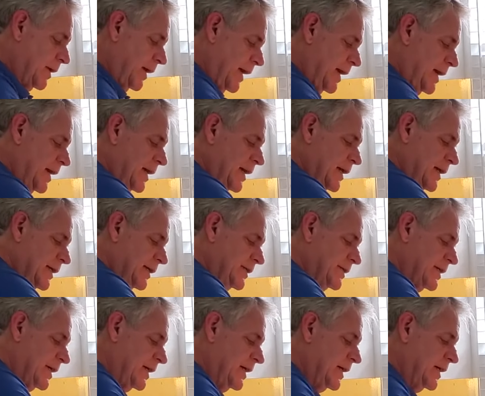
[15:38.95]
And
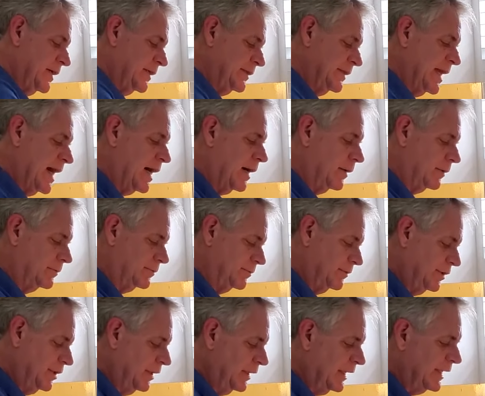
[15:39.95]
now,
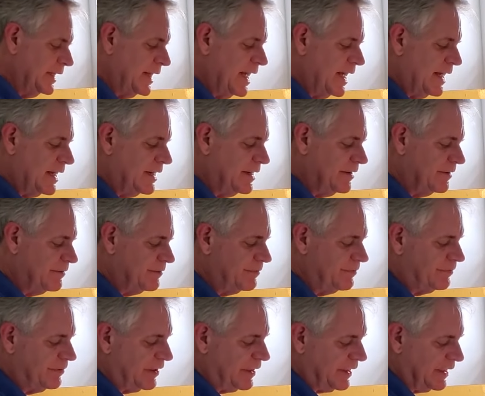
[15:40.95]
you can have